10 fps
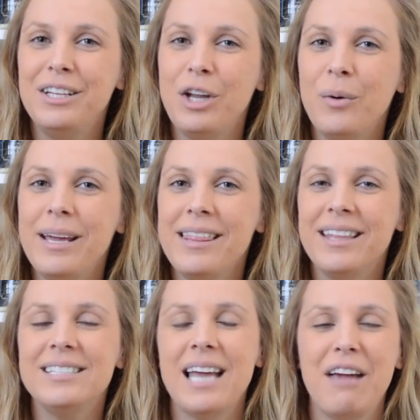knowing
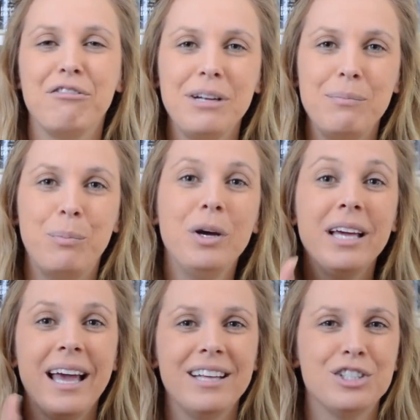that every
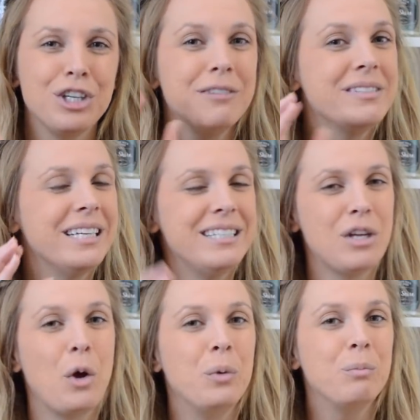book serves its
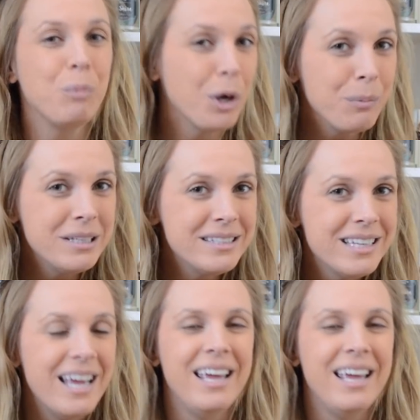own purpose